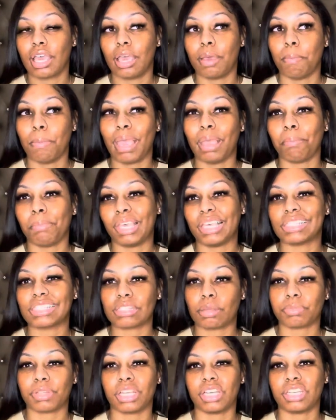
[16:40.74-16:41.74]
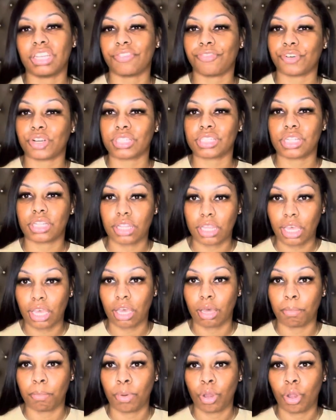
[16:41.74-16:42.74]
may mean something different to
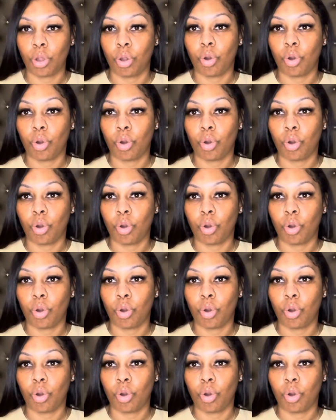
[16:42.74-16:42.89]
them